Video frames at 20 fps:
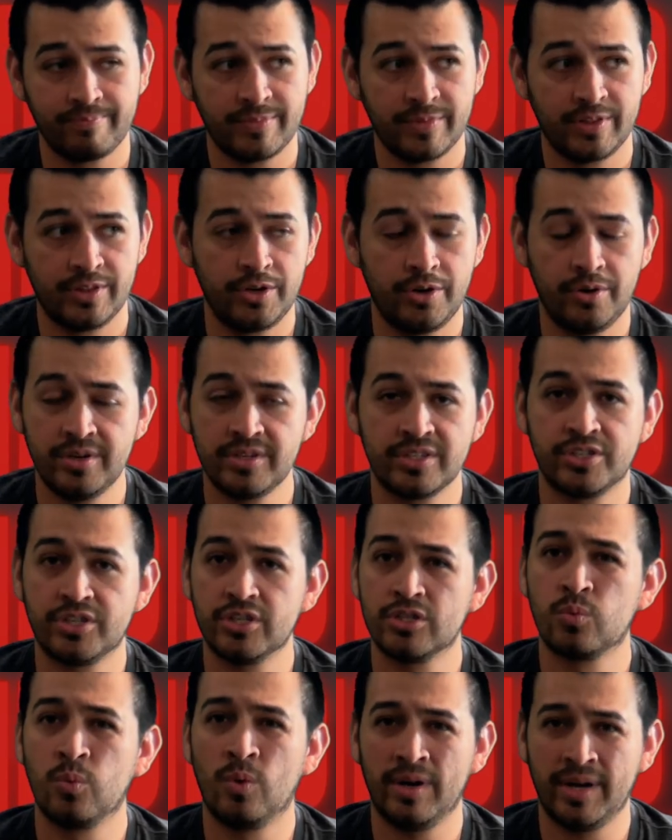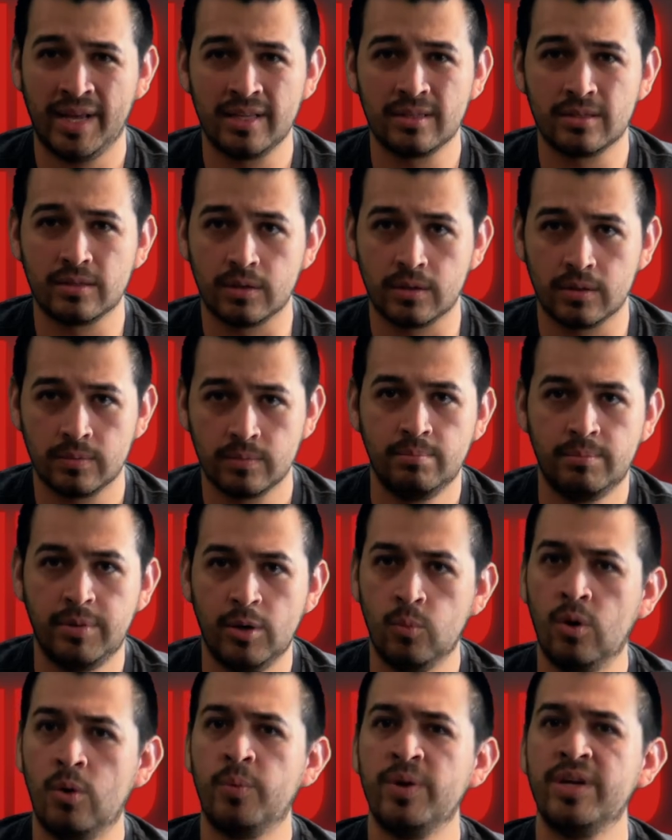There isn't just one answer. But
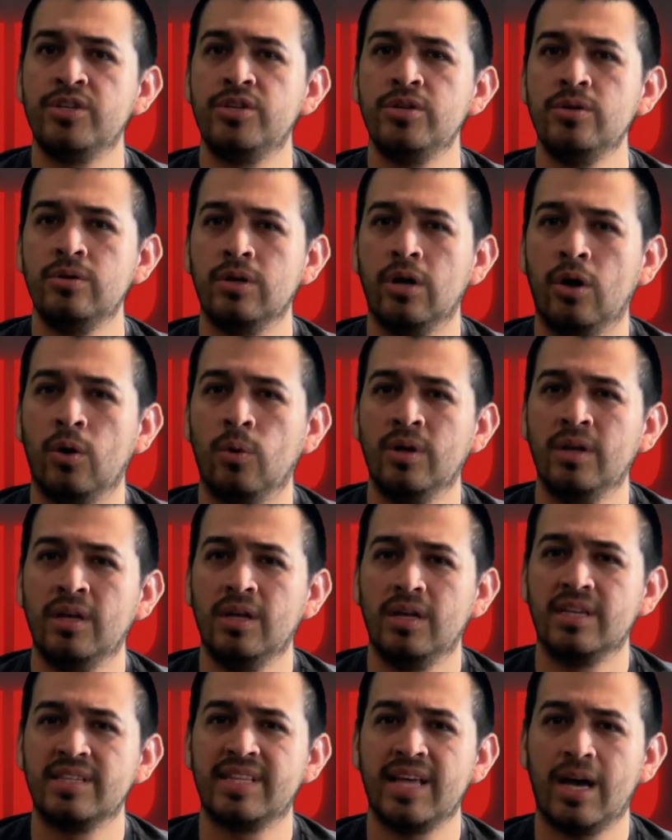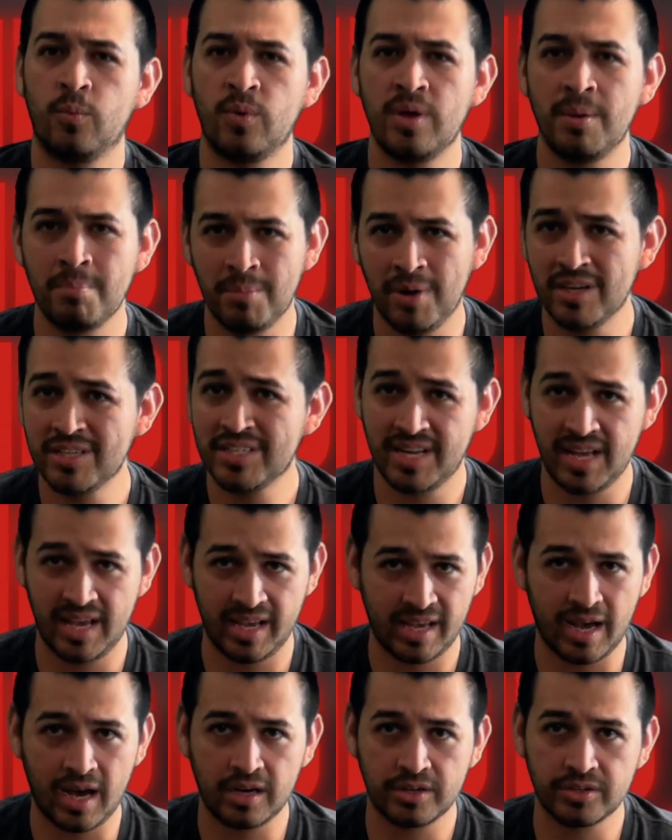what we do know is that we must
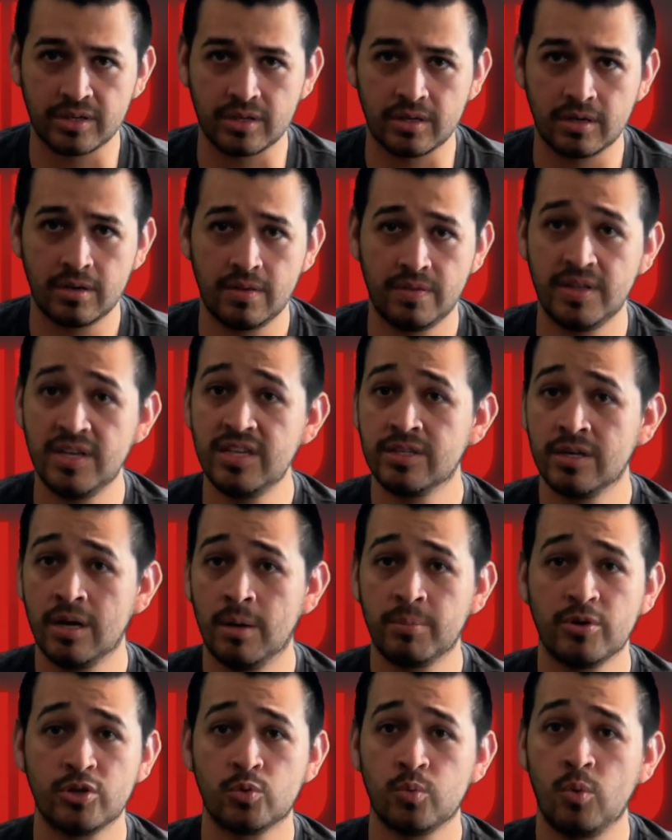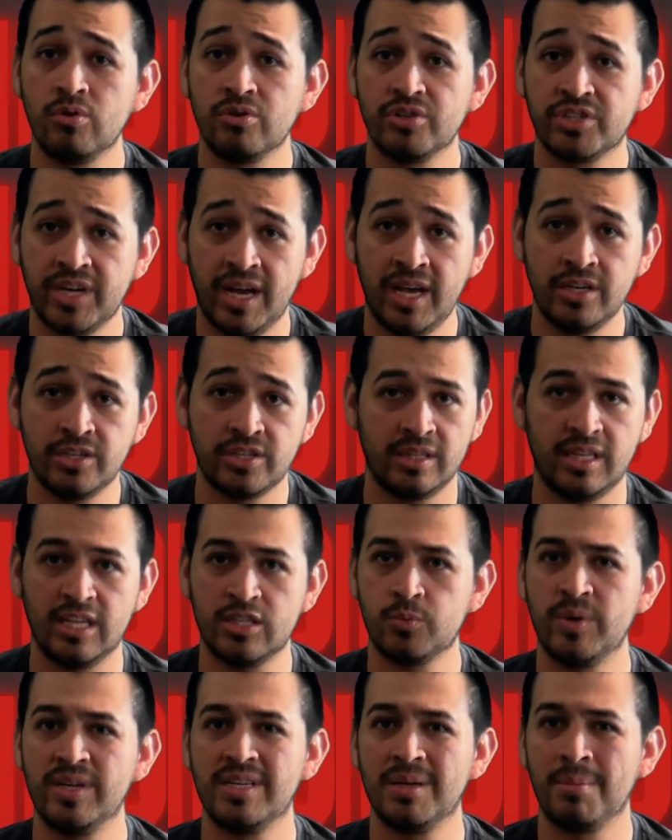take action. These numbers won't change
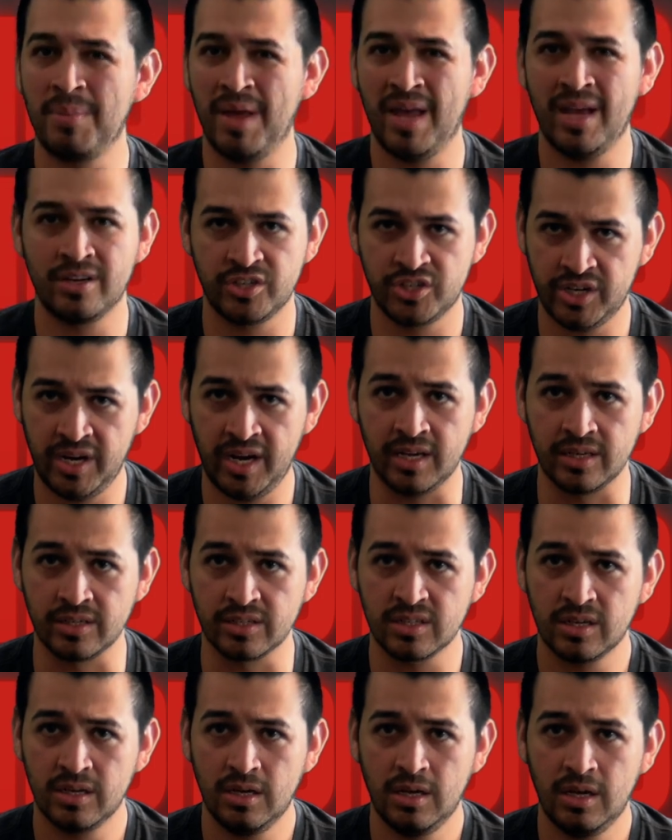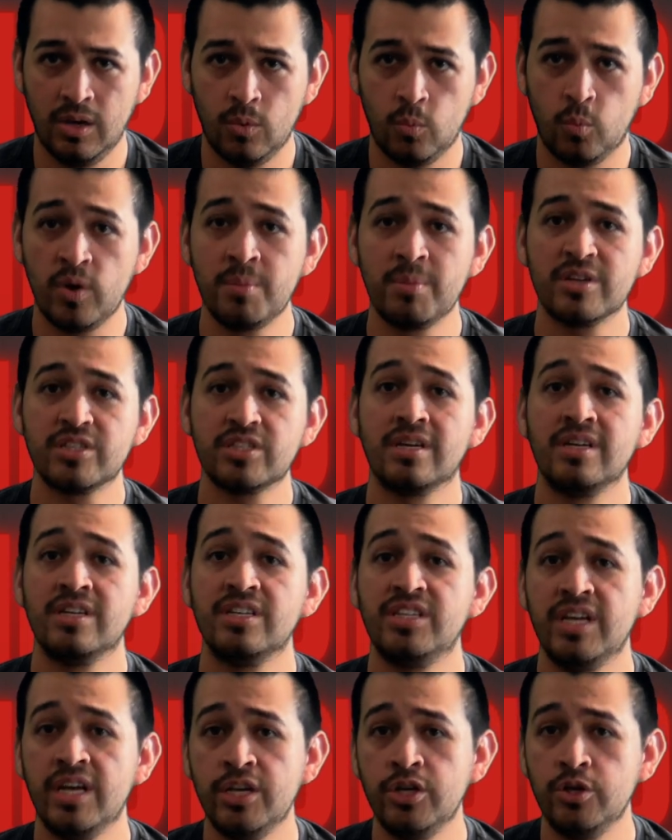unless we demand change. We must
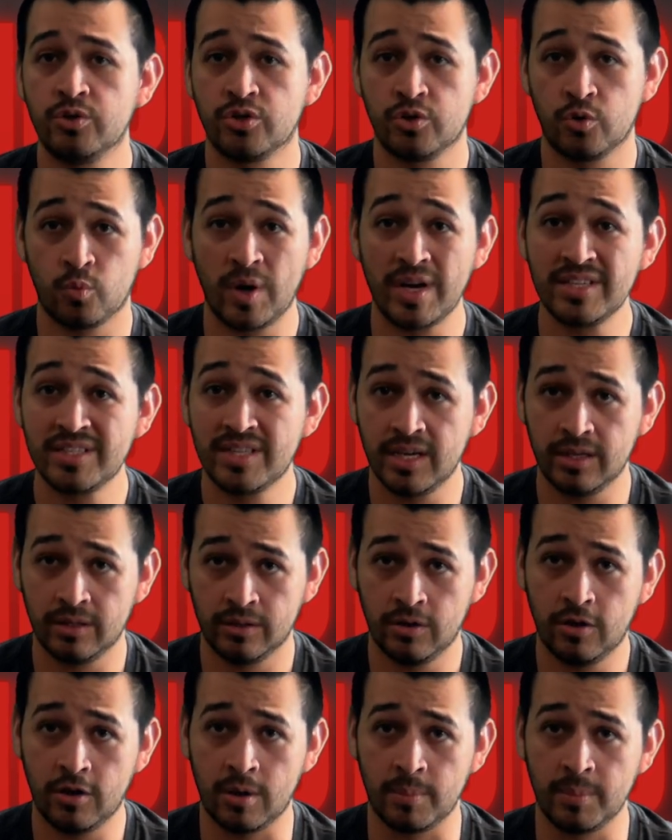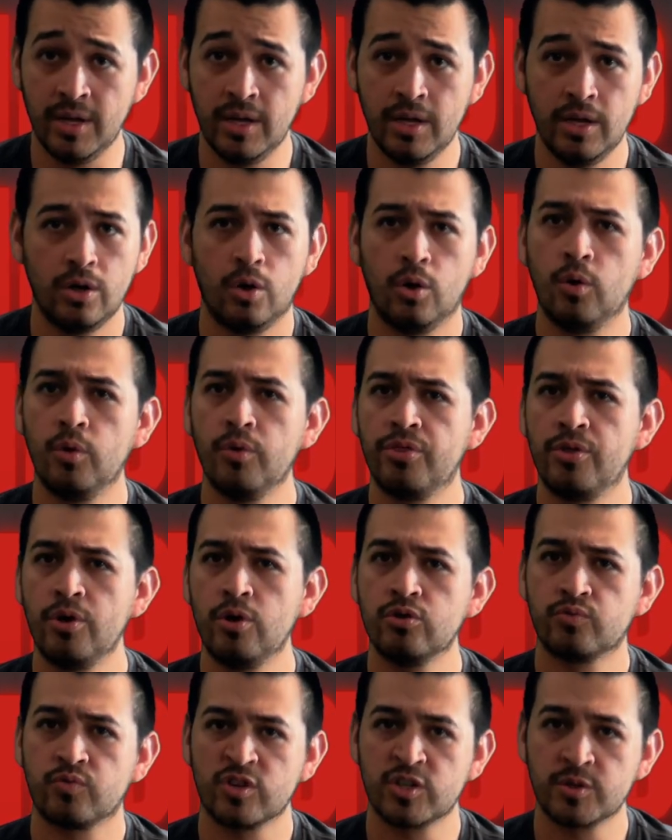continue to raise the alarm, hold
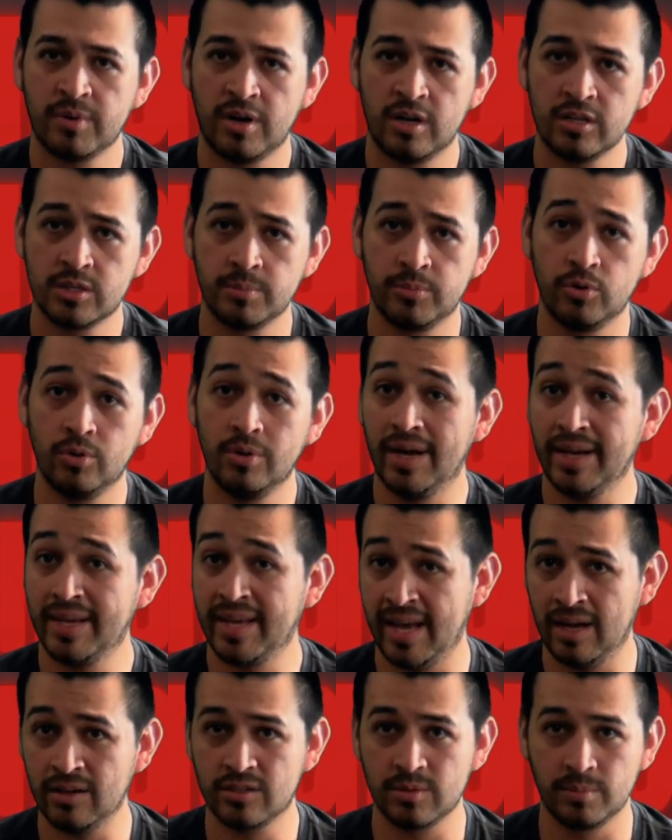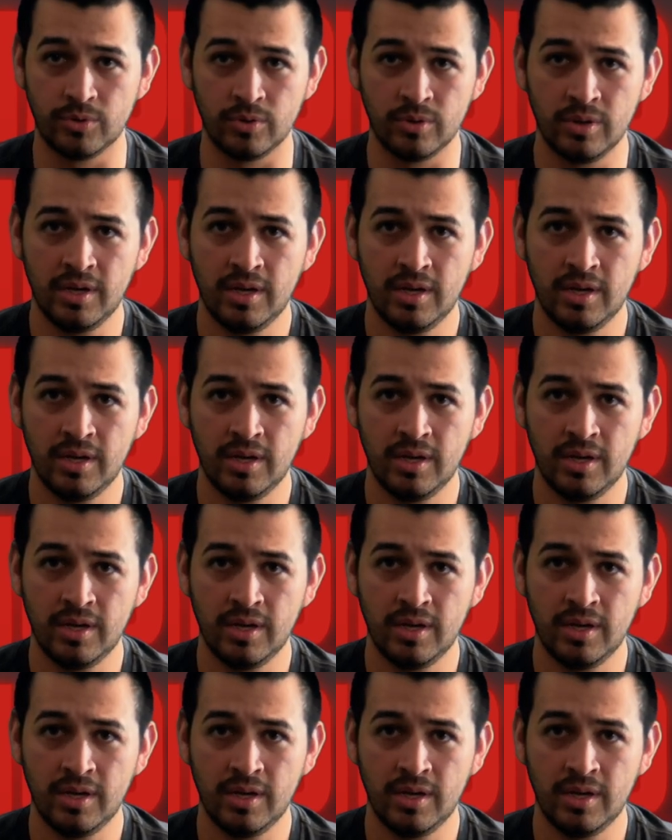those responsible accountable,